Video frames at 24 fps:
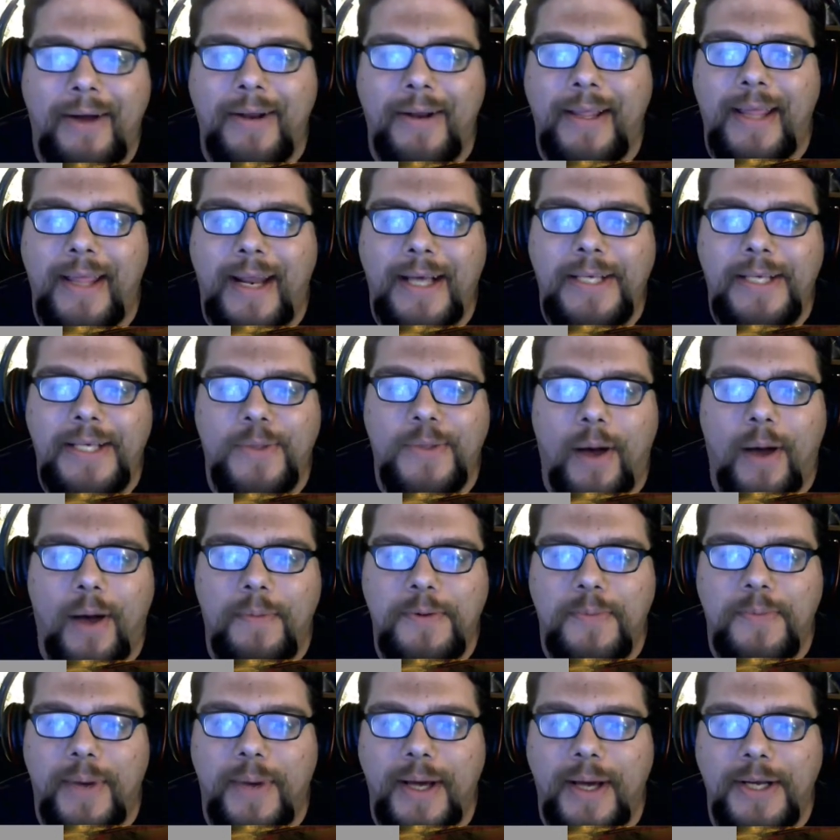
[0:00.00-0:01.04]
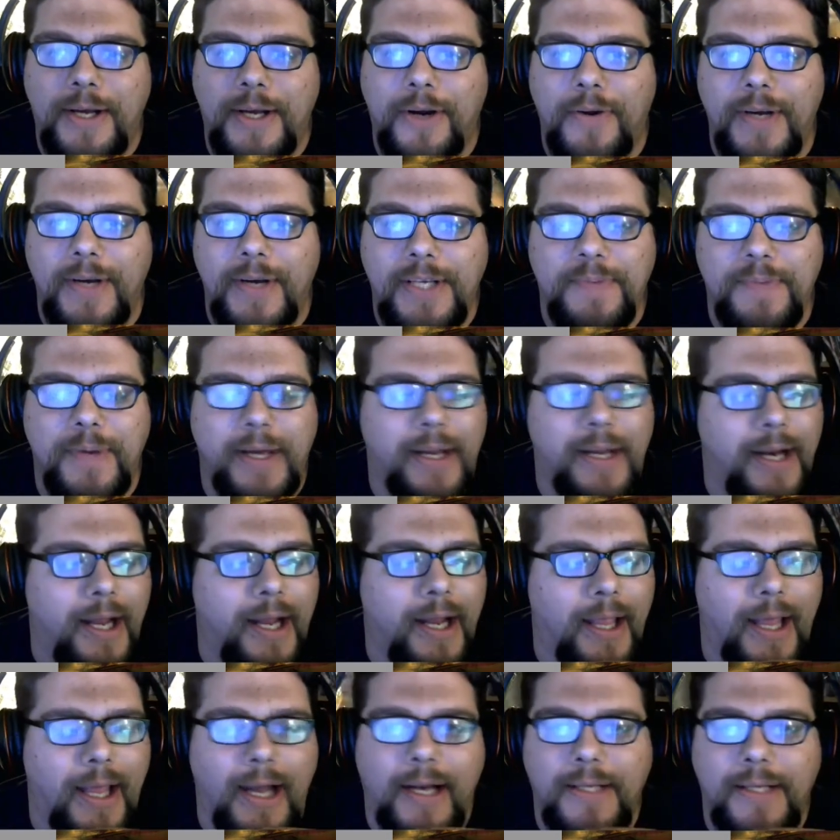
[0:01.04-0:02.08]
and then I swapped my charisma and
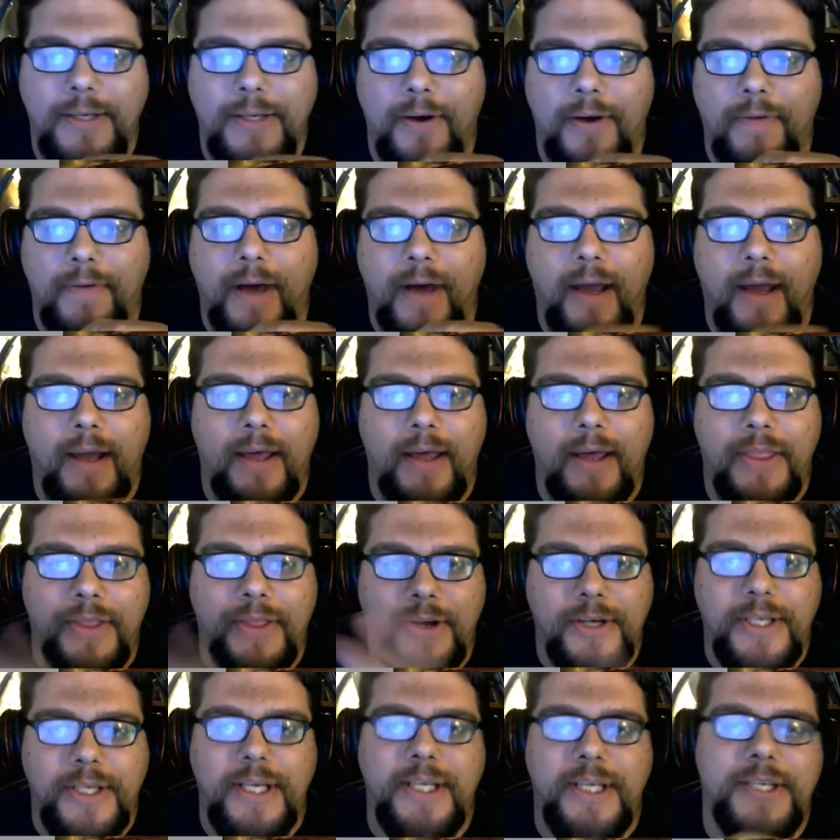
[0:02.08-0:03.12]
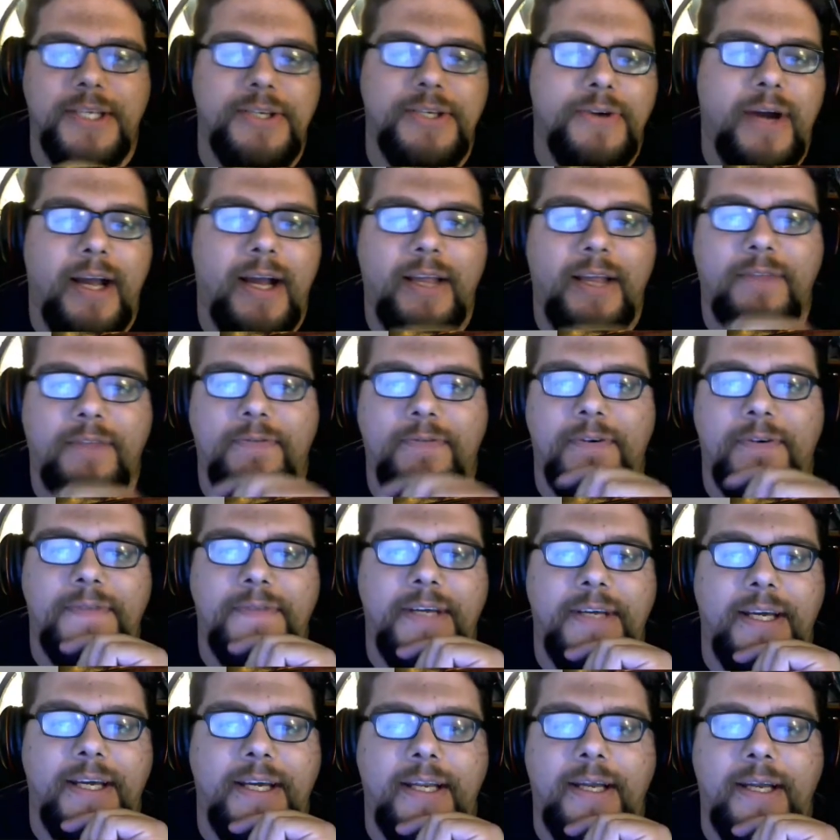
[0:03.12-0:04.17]
intellect. So I've got a 13 strength,
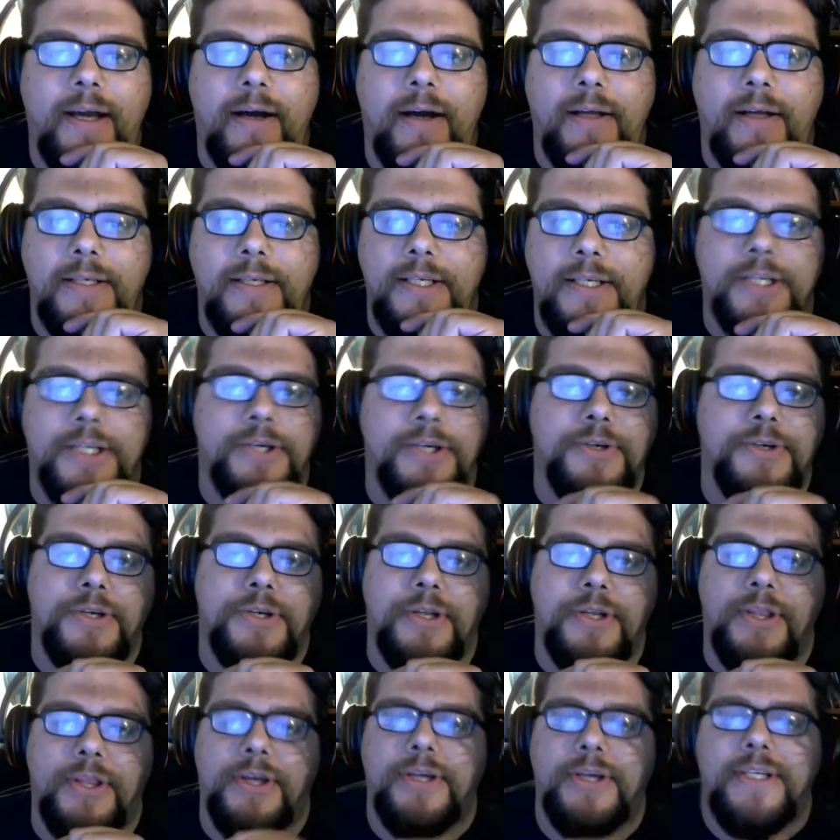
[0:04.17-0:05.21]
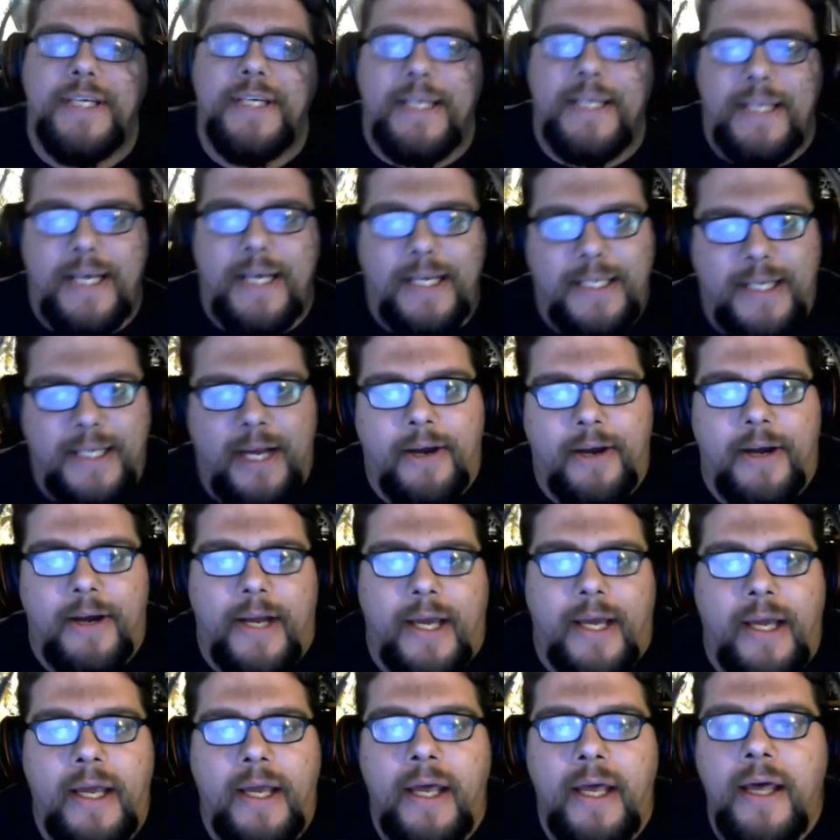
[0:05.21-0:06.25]
15 constitution, 13
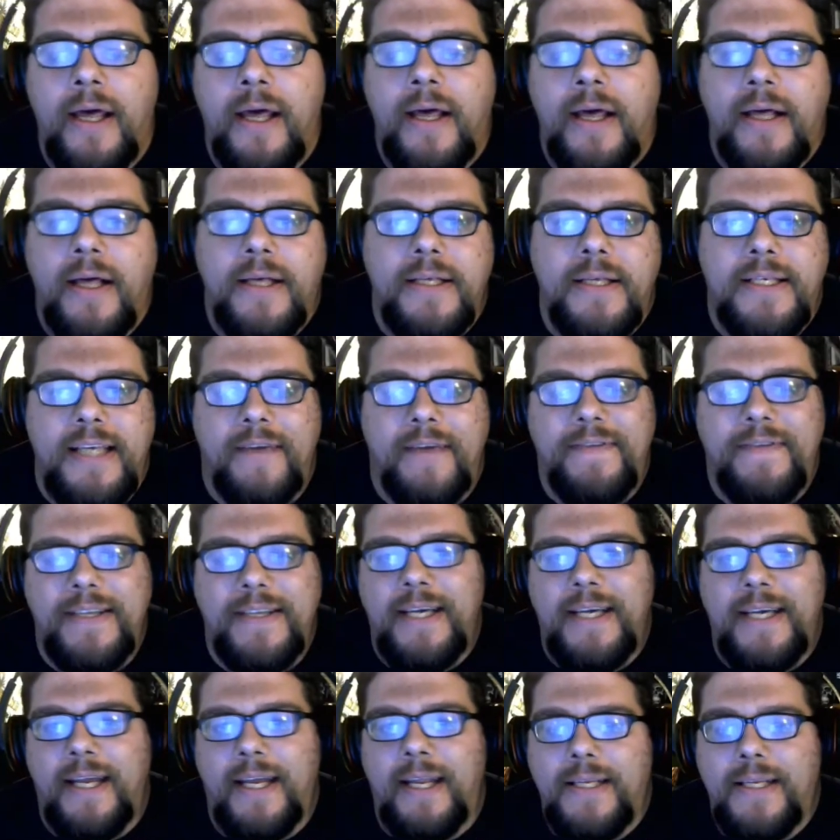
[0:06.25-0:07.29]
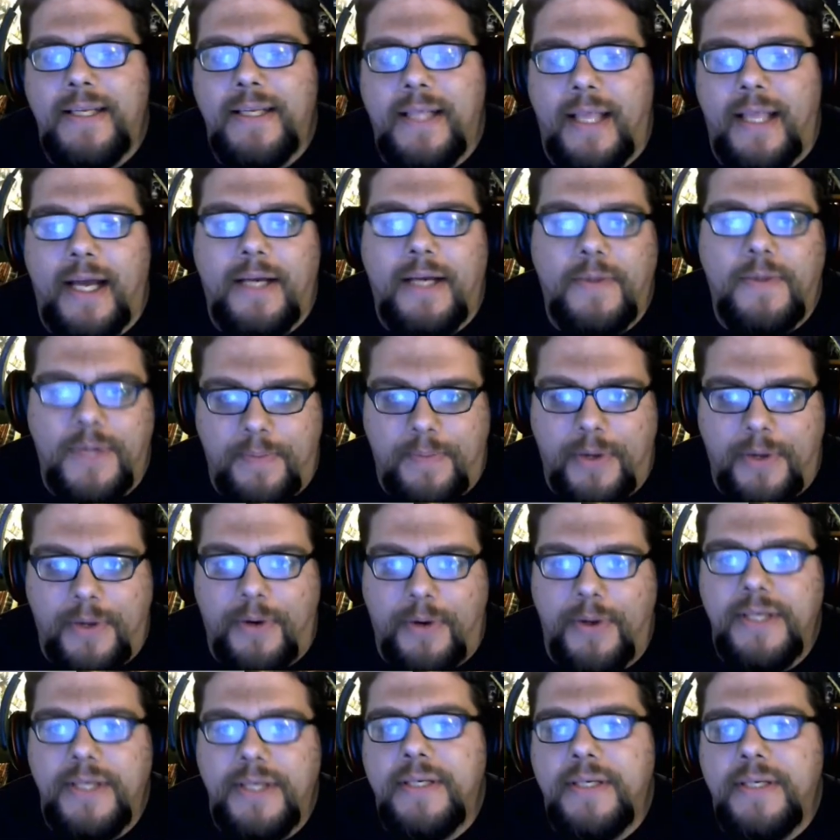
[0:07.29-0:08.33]
dexterity, 17 intellect with the
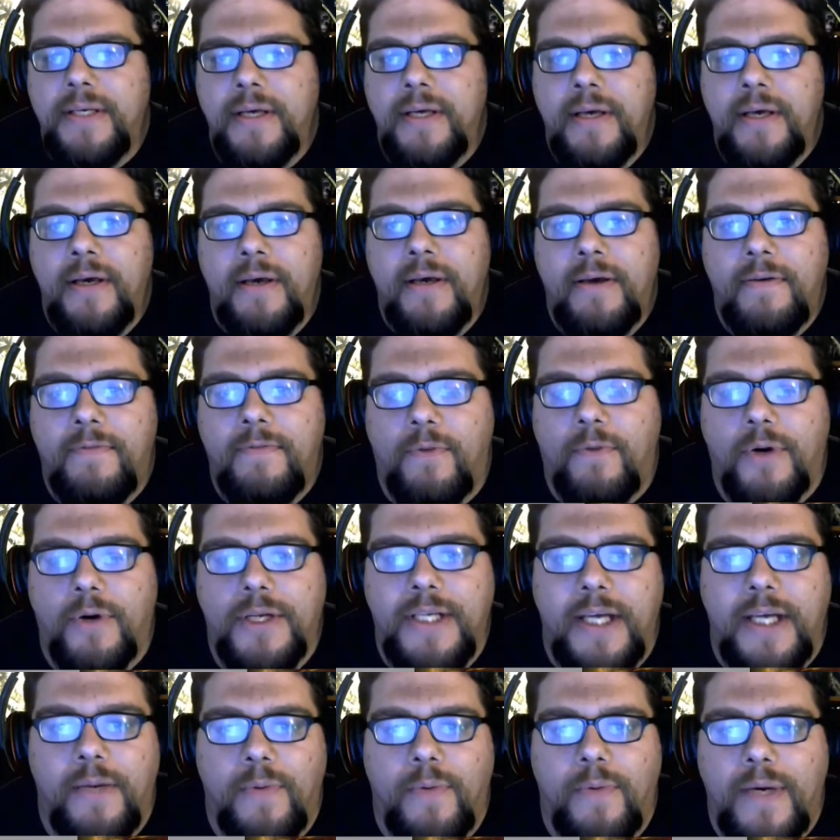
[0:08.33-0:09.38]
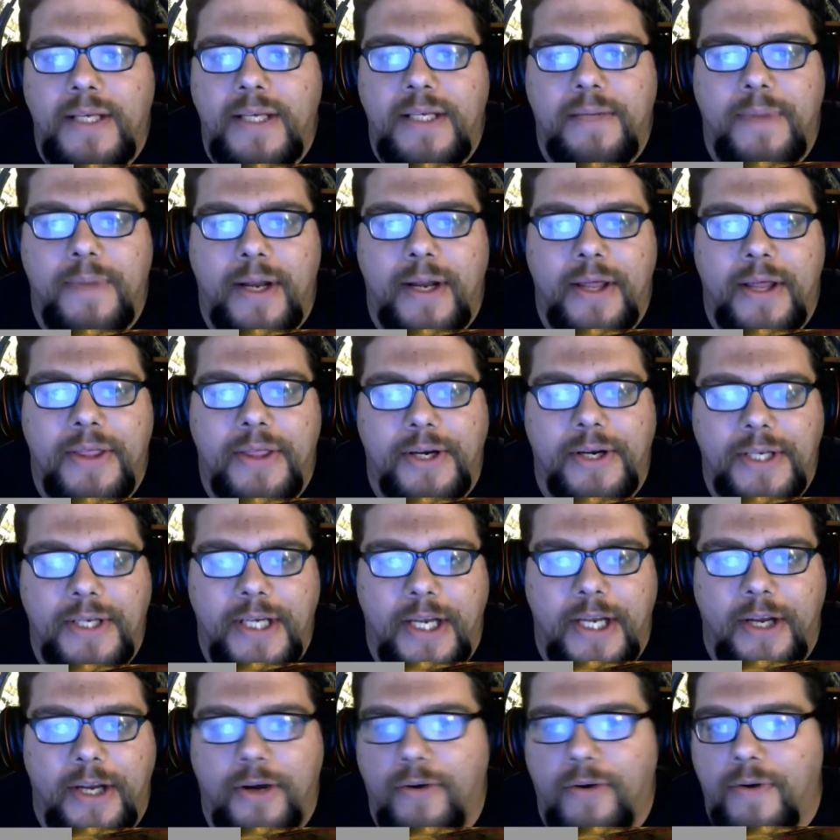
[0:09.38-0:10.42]
bonus, 14 wisdom, and a
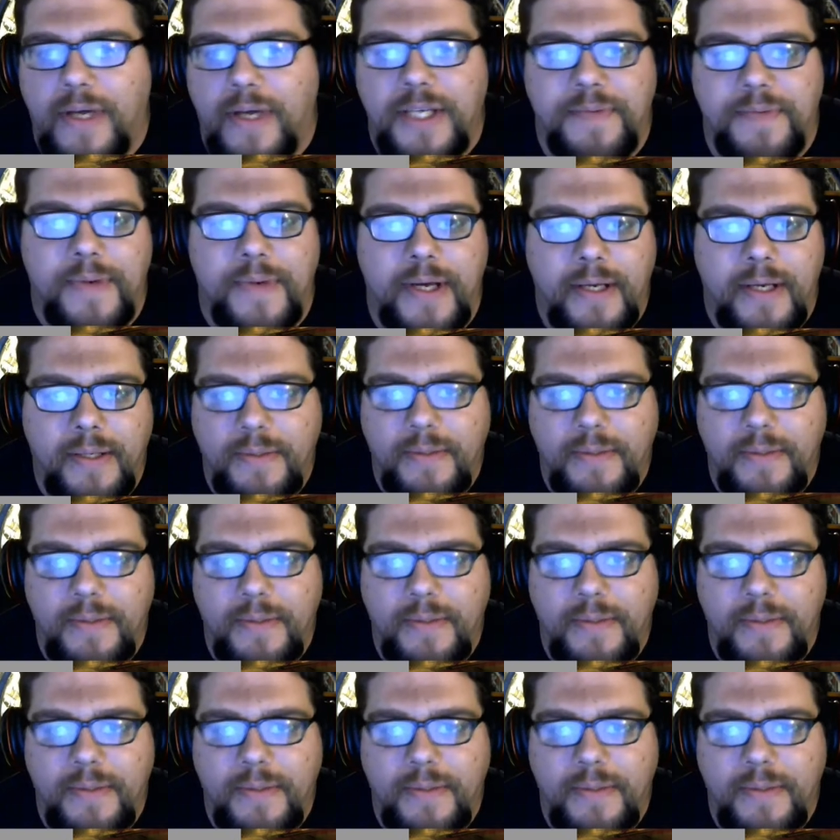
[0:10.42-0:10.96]
13 charisma.